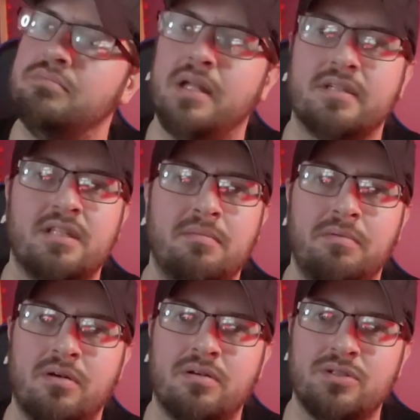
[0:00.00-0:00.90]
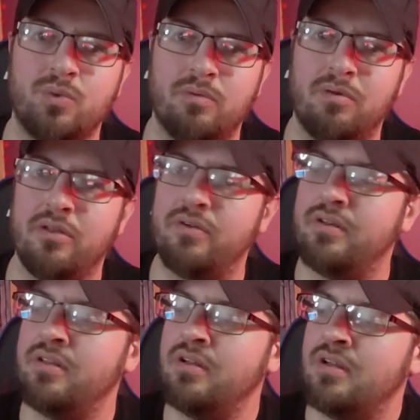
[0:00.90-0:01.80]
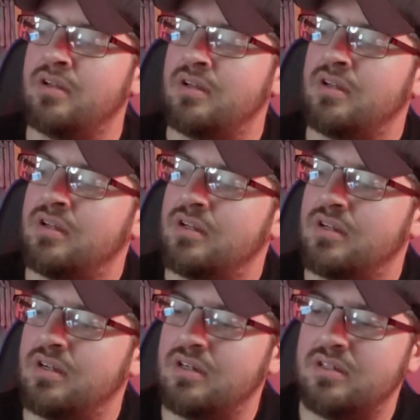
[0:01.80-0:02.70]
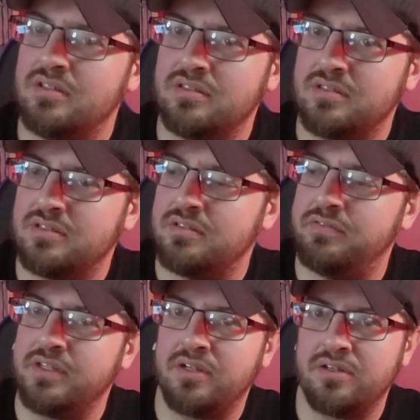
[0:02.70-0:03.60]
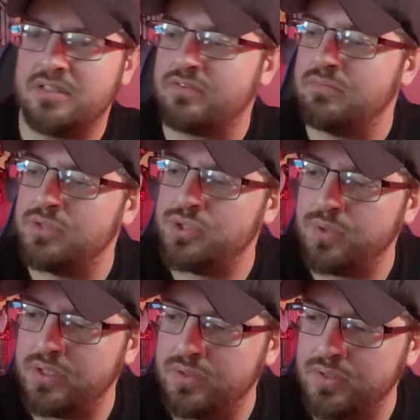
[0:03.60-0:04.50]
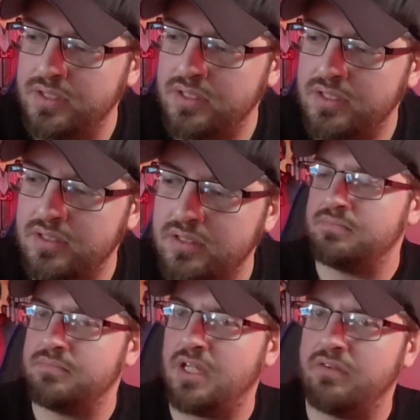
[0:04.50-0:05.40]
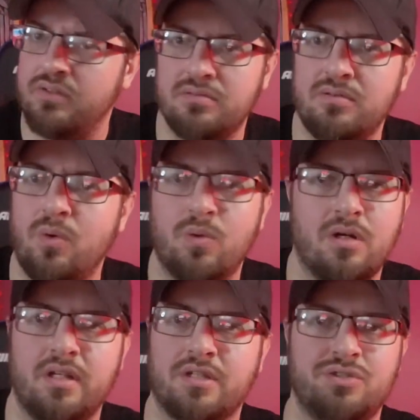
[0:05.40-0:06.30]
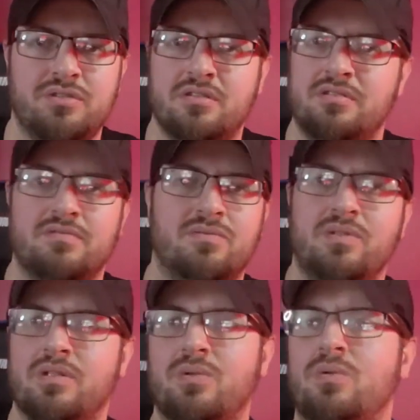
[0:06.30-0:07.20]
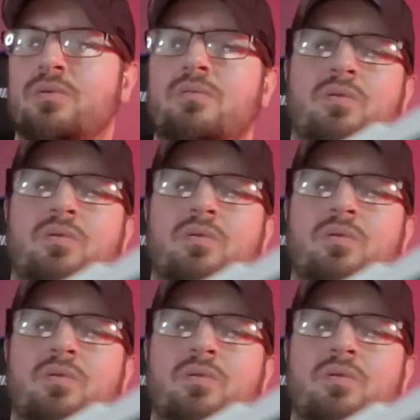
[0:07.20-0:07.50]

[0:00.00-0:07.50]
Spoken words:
Black Templar Sword Brethren. The figure is from Joy Toy. They have a whole collection of really cool